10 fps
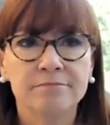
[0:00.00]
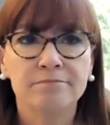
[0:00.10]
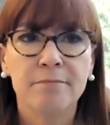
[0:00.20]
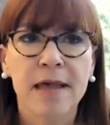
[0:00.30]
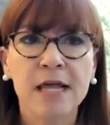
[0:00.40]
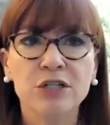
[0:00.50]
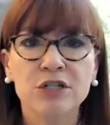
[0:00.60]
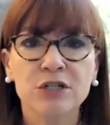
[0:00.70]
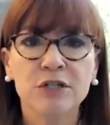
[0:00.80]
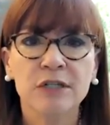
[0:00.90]

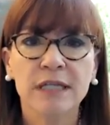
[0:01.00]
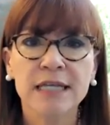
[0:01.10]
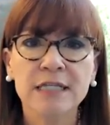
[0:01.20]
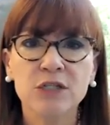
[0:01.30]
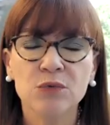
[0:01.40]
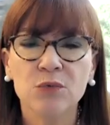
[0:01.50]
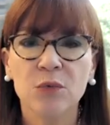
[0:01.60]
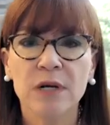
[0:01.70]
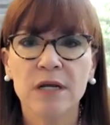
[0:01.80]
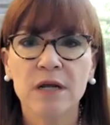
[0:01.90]
match list
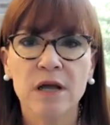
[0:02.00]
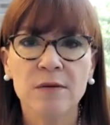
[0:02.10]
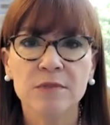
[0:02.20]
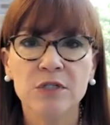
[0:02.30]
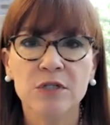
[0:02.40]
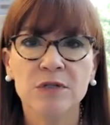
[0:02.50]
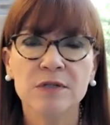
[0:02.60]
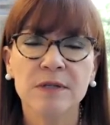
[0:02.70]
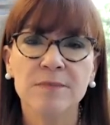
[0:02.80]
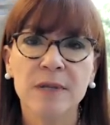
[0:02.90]
when it comes to
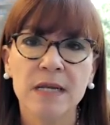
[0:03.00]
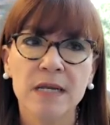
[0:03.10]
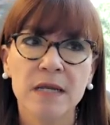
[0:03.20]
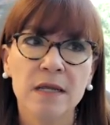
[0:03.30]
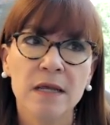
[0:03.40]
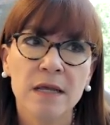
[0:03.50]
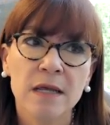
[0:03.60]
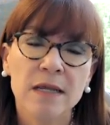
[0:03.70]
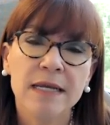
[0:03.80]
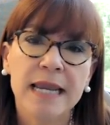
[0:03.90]
submitting
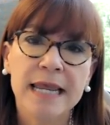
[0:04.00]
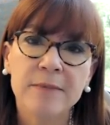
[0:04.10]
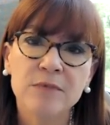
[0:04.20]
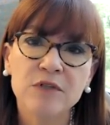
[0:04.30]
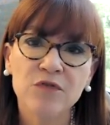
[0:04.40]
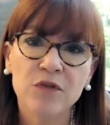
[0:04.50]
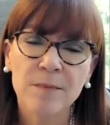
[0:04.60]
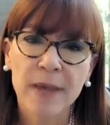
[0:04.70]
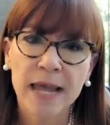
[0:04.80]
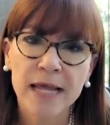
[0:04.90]
names for the
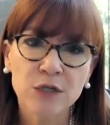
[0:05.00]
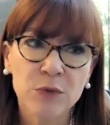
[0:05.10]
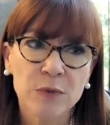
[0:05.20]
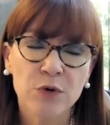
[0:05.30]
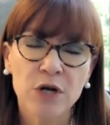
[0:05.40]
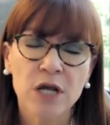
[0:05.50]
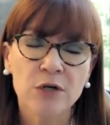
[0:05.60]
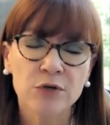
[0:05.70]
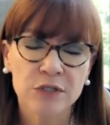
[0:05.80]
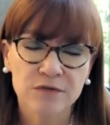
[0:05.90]
match. We put
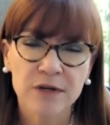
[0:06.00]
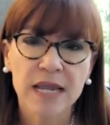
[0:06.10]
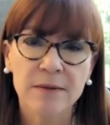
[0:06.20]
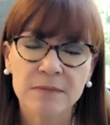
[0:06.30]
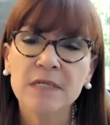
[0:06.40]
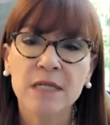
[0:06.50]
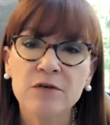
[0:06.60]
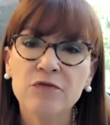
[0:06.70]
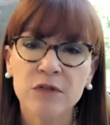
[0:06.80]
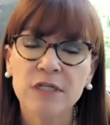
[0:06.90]
hundreds of names in
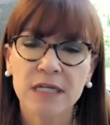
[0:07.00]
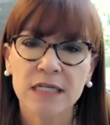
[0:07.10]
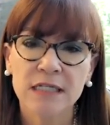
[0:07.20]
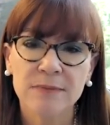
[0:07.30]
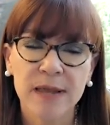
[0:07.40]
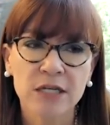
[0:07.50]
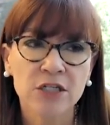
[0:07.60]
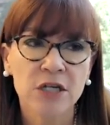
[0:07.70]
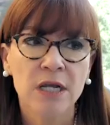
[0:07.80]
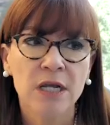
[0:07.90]
for the Texas
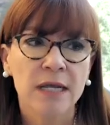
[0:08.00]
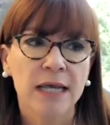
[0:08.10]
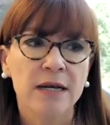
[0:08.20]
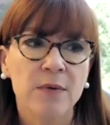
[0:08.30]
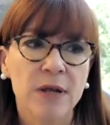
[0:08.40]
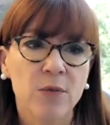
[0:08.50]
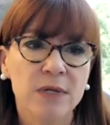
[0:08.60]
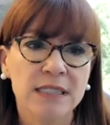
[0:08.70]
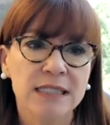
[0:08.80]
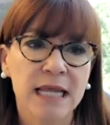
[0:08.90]
match. Anyway, we
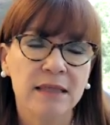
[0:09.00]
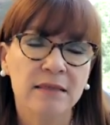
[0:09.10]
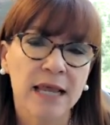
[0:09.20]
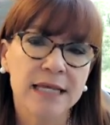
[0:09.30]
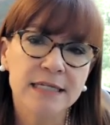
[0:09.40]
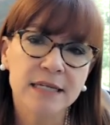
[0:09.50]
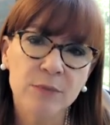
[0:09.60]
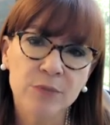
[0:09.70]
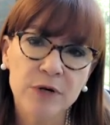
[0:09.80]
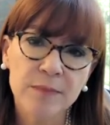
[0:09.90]
stay light in the
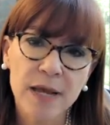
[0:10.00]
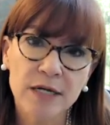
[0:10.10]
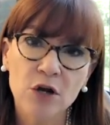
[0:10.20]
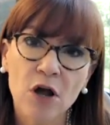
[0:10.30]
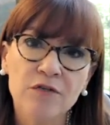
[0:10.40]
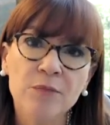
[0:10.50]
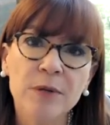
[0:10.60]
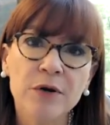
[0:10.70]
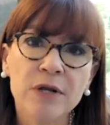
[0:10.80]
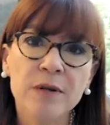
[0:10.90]
pre-match offer
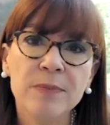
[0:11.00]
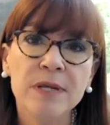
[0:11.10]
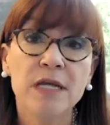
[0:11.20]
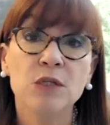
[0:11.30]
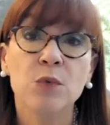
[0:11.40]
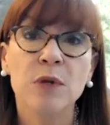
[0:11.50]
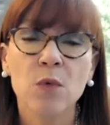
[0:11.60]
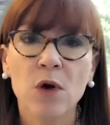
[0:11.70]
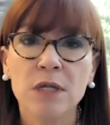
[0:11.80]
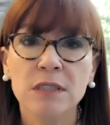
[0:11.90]
period because we
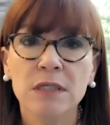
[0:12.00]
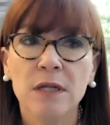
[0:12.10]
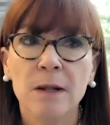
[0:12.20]
want